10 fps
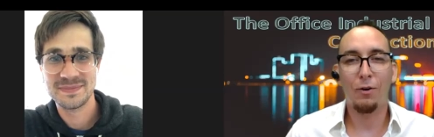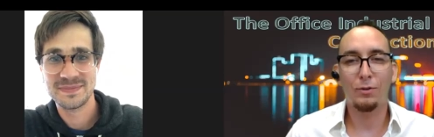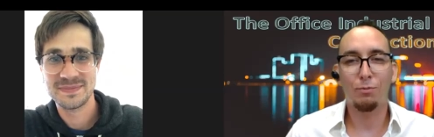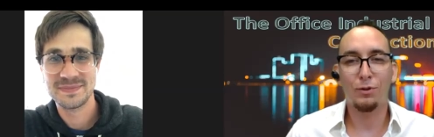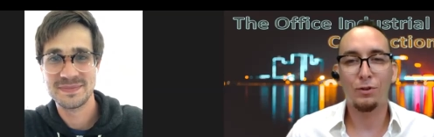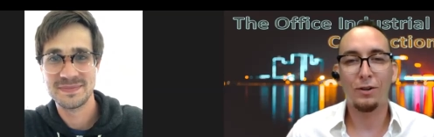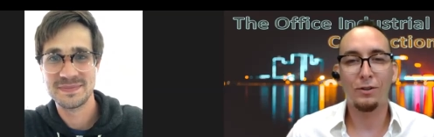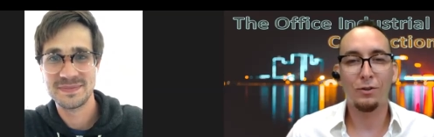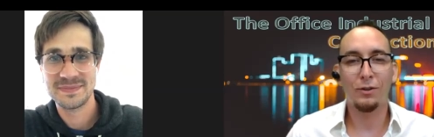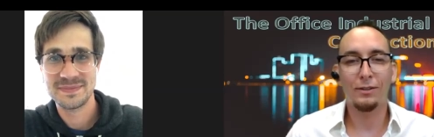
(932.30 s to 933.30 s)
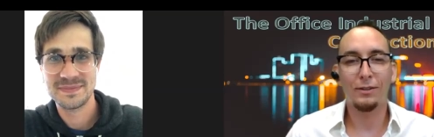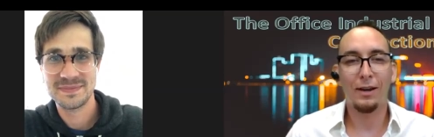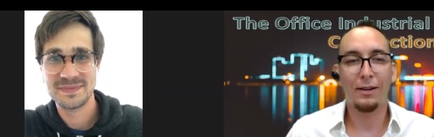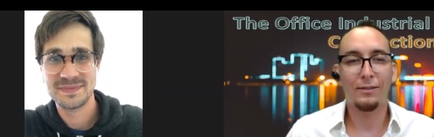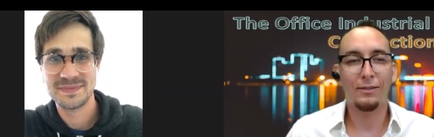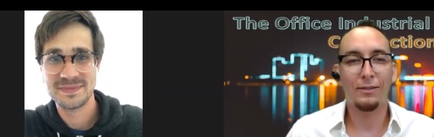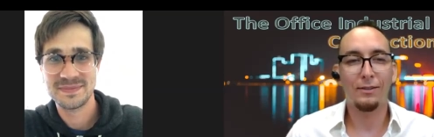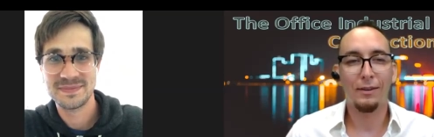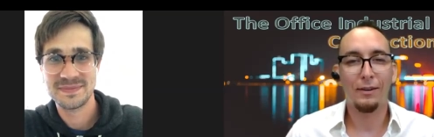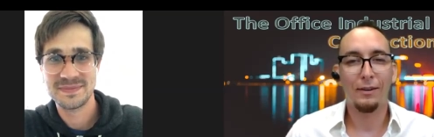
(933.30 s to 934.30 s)
Speaker 1: always appreciate your insights and.
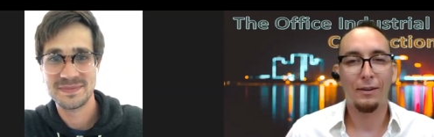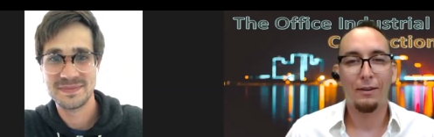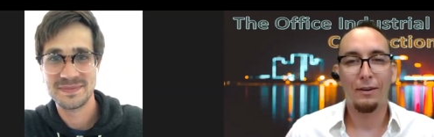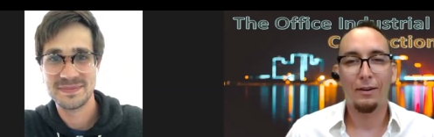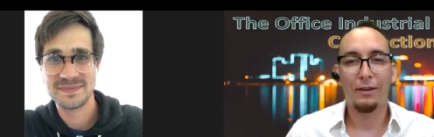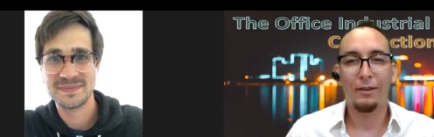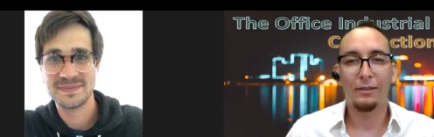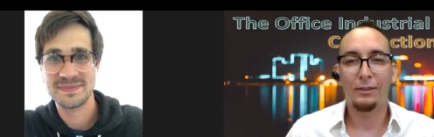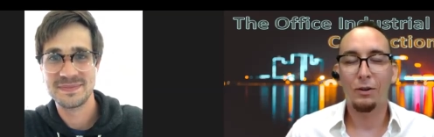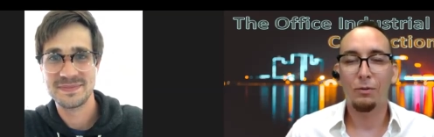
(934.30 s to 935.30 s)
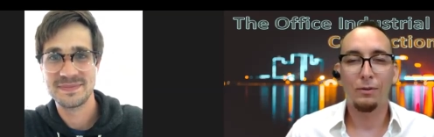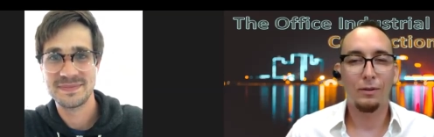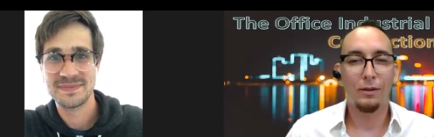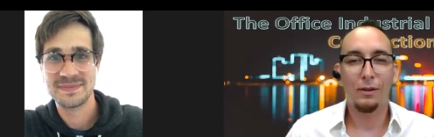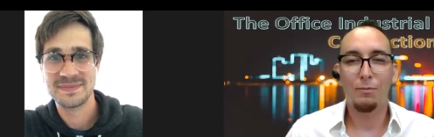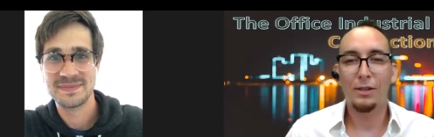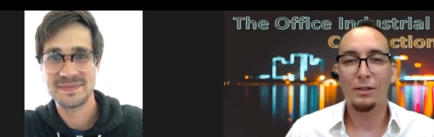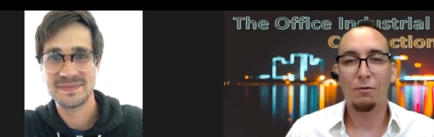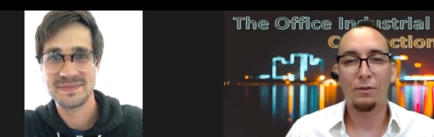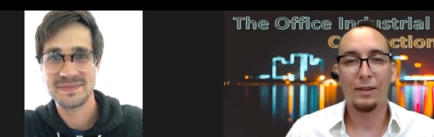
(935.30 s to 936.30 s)
Uh, you know, uh, me and
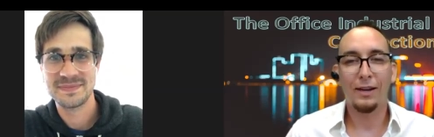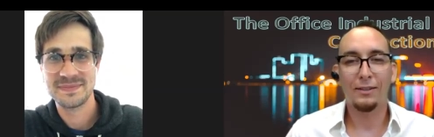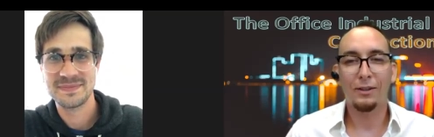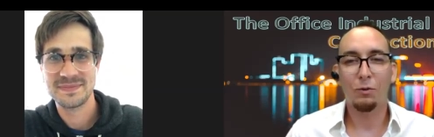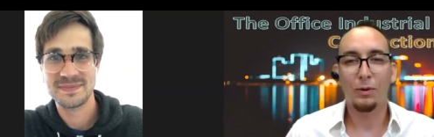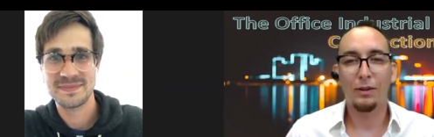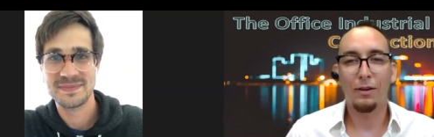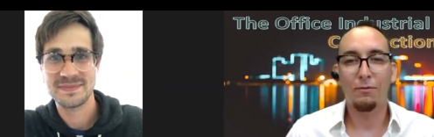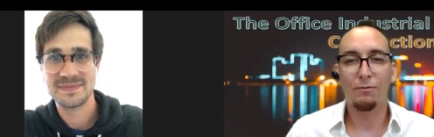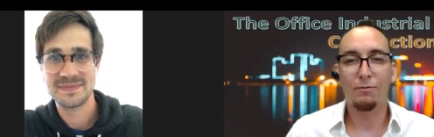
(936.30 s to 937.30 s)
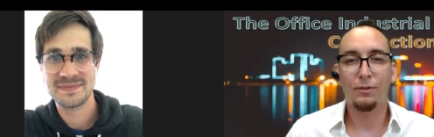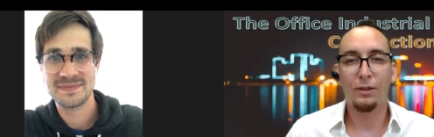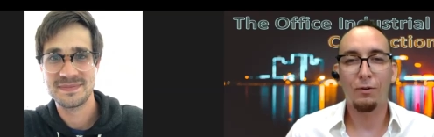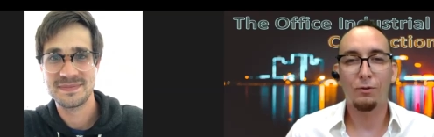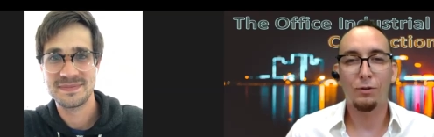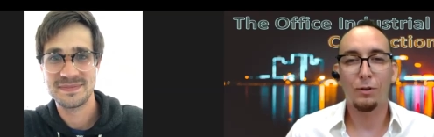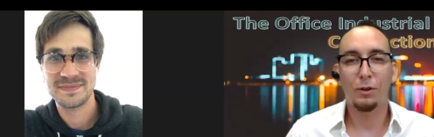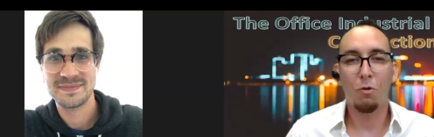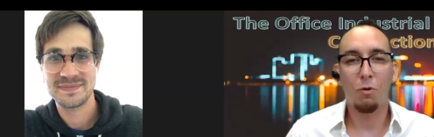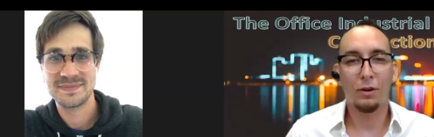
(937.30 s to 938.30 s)
several guys here, we love, you know, some of the
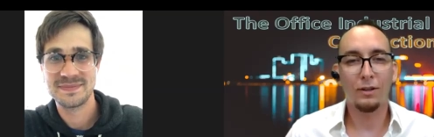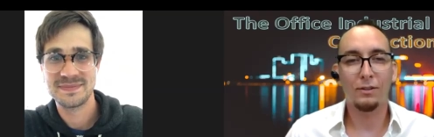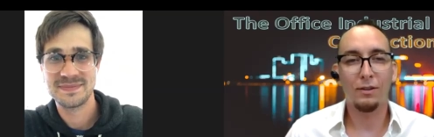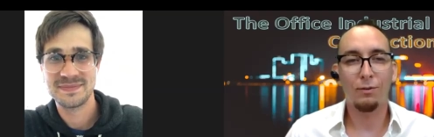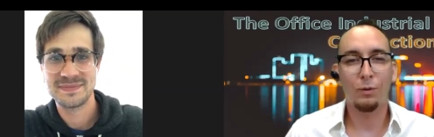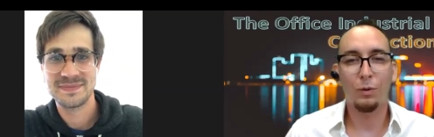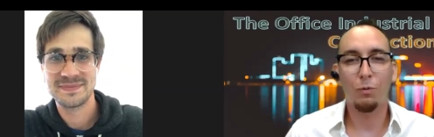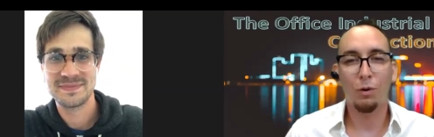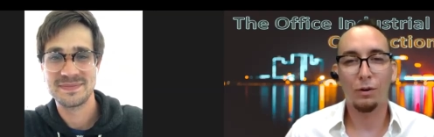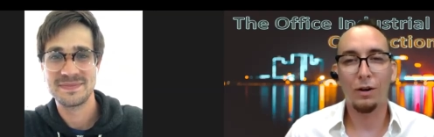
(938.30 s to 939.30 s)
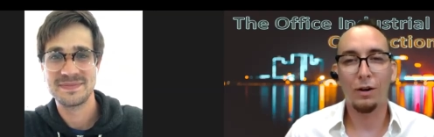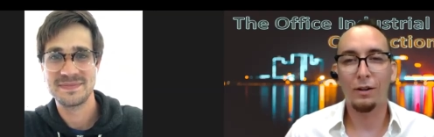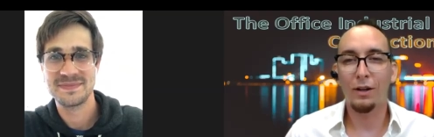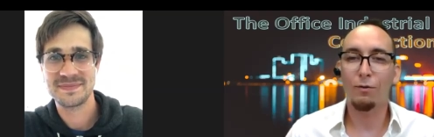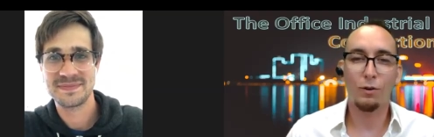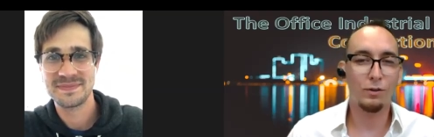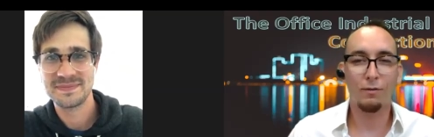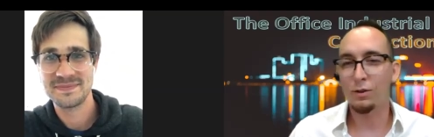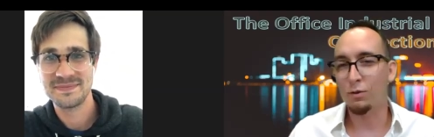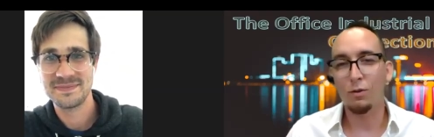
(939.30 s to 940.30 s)
co-working stuff that we work on. A lot of our
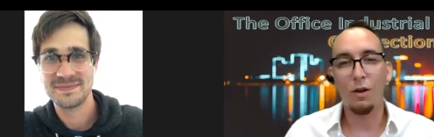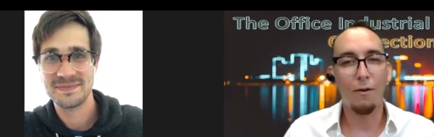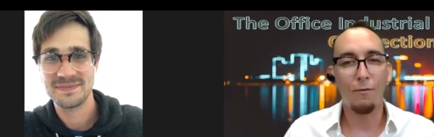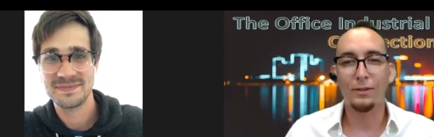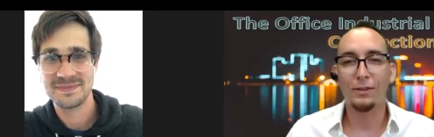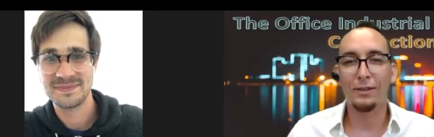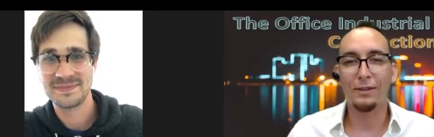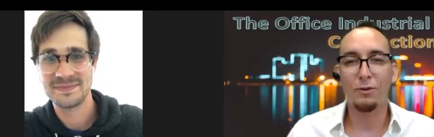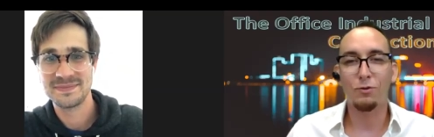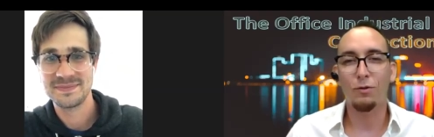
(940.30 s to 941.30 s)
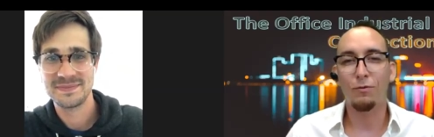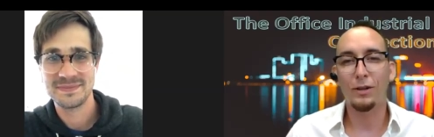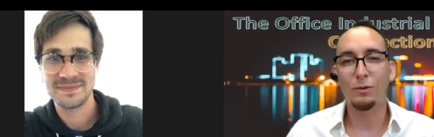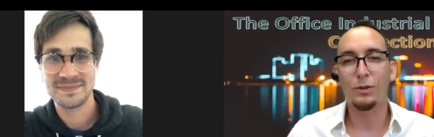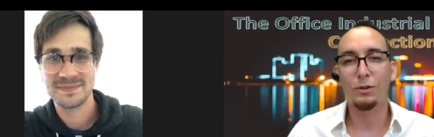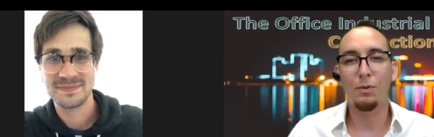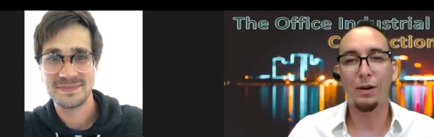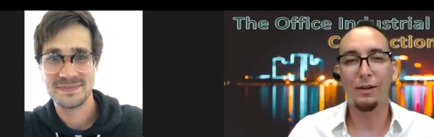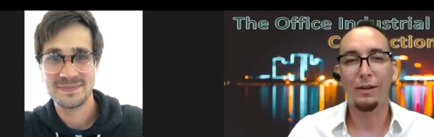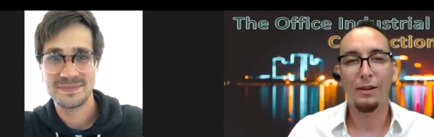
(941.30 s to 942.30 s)
stuff's general office and industrial investments, but